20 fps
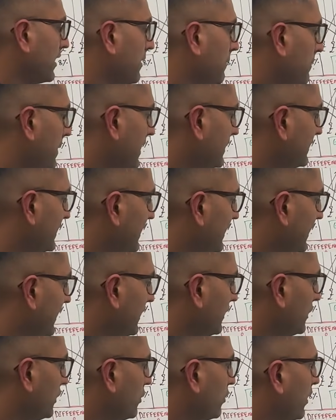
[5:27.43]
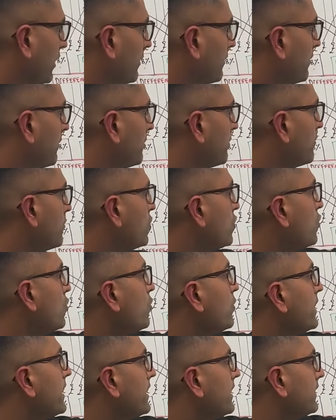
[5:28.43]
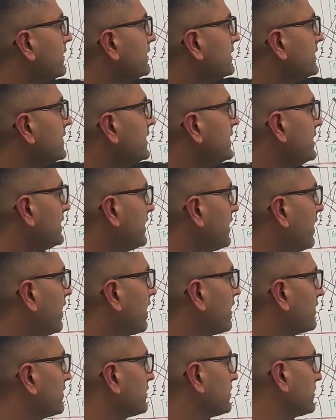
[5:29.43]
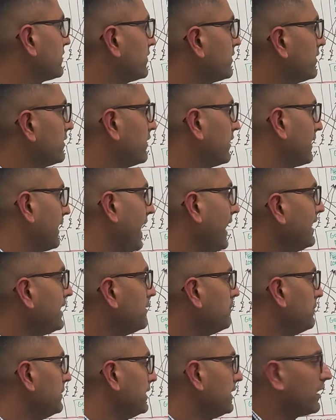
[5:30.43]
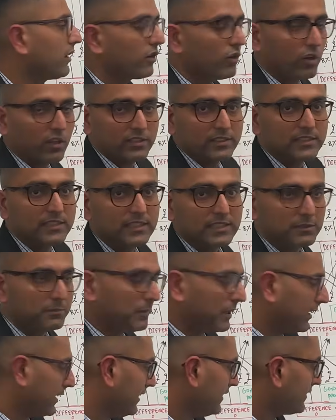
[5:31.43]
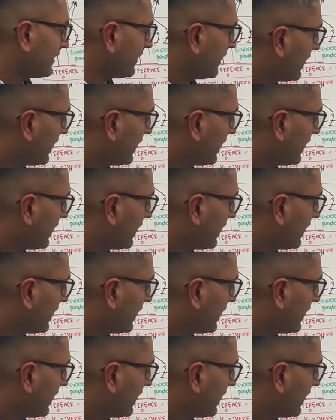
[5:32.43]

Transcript: Basically, you are moving the CTRs randomly across these buckets,